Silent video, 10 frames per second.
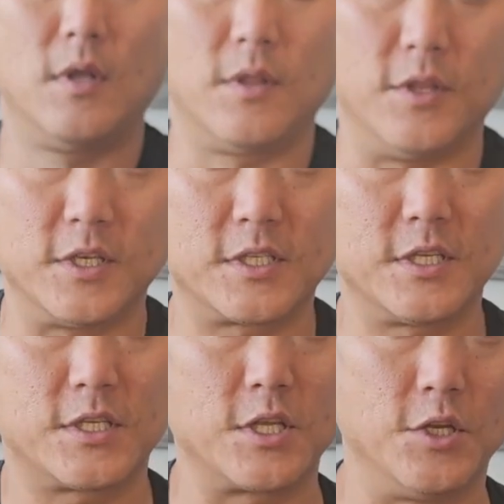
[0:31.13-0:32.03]
This
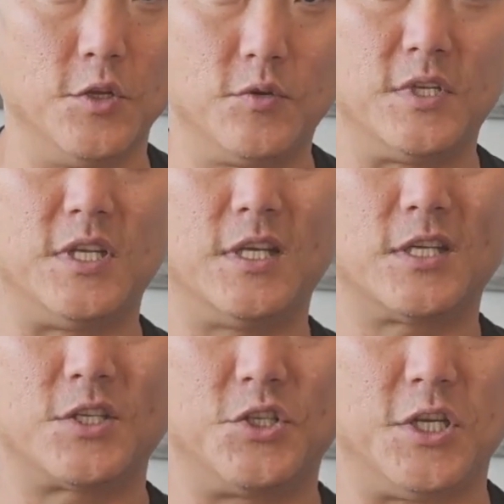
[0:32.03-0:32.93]
is the new
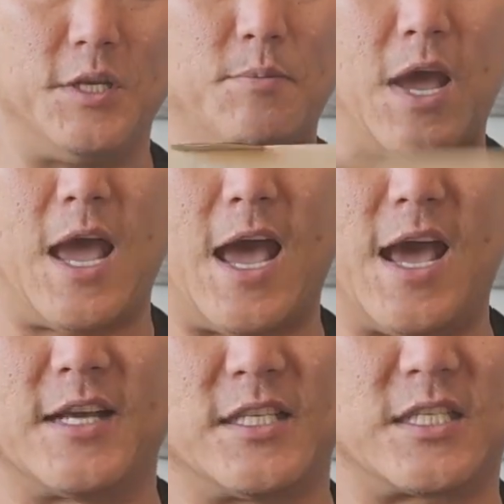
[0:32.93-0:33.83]
Tsg
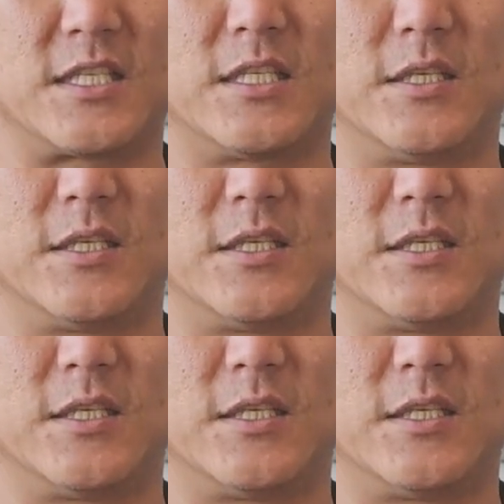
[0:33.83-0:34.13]
Pass,